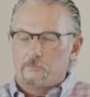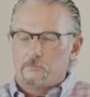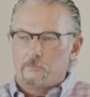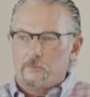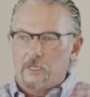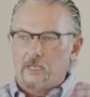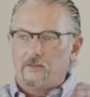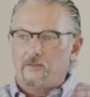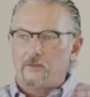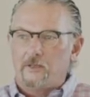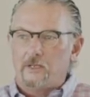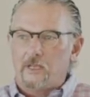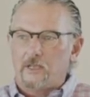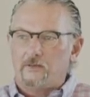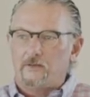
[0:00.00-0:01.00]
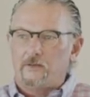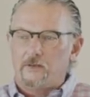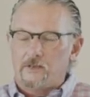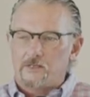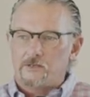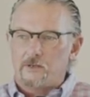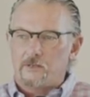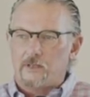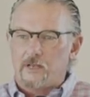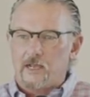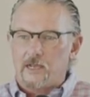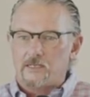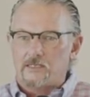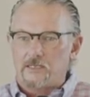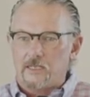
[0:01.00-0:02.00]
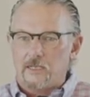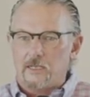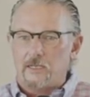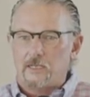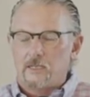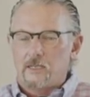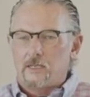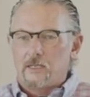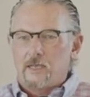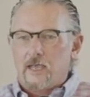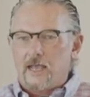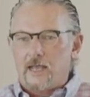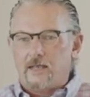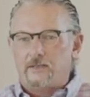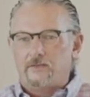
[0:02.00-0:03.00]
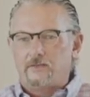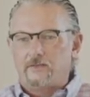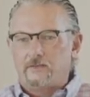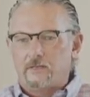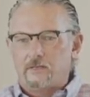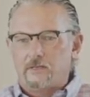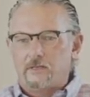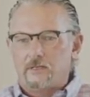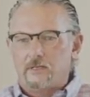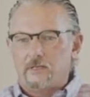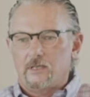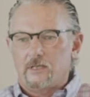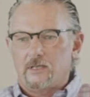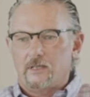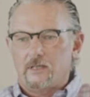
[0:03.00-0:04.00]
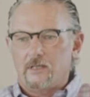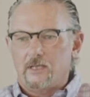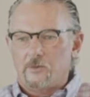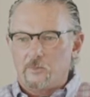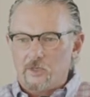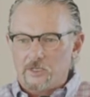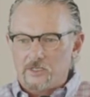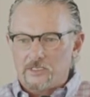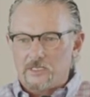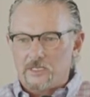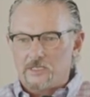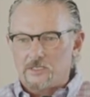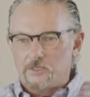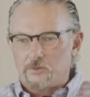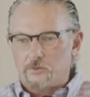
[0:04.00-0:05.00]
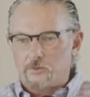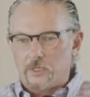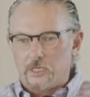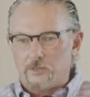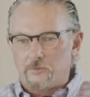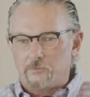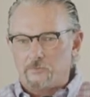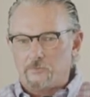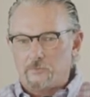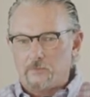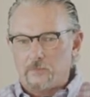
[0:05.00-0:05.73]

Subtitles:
It's a district that I see has the ability to